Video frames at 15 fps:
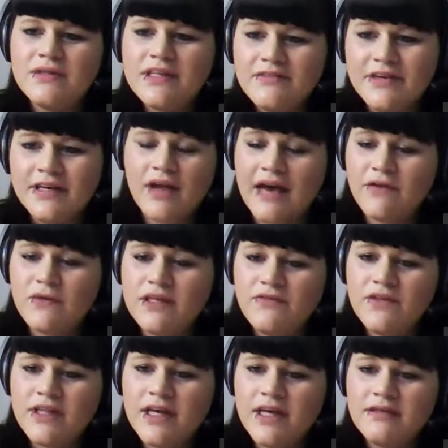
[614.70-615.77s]
How long
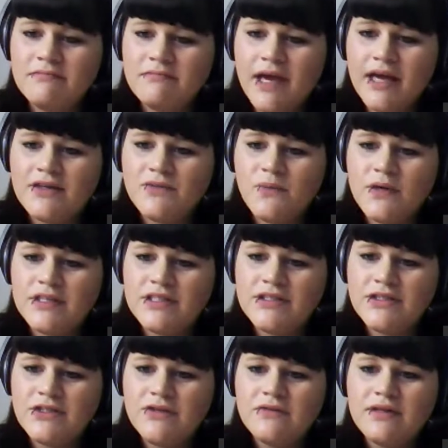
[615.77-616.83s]
have you lived there,
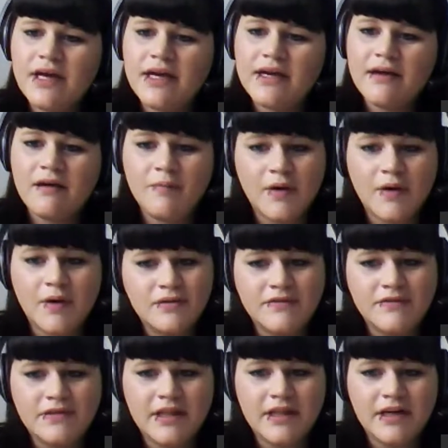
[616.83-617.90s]
and what do you
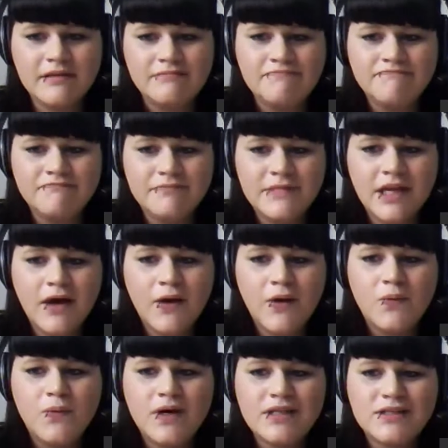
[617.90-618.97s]
like about living there?
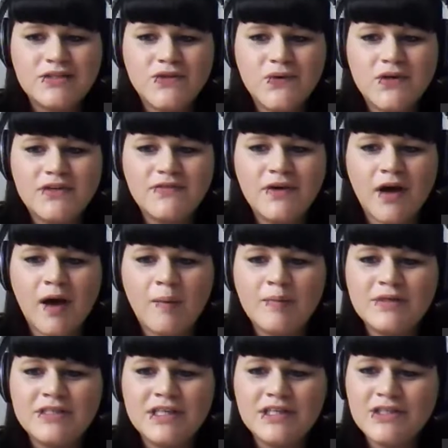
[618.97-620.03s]
What
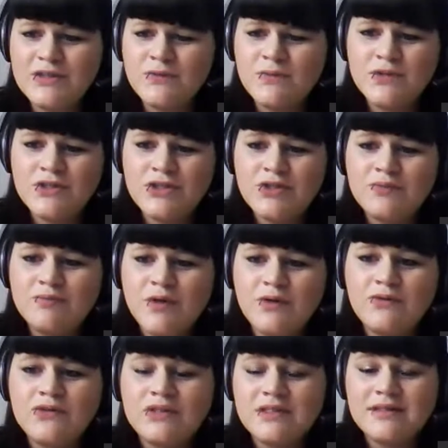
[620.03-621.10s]
sort of
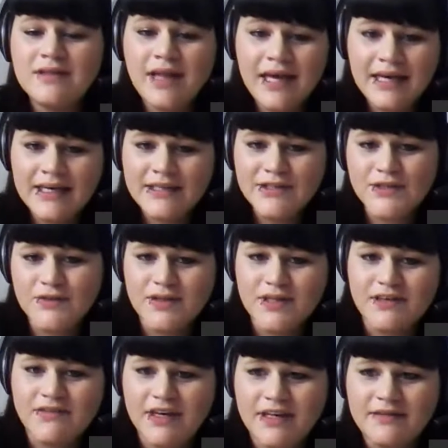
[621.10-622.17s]
accommodation would you most
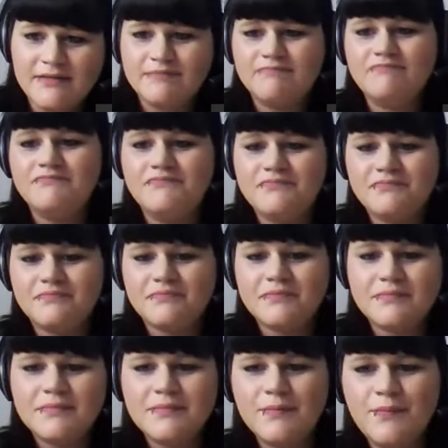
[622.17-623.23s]
like to live in?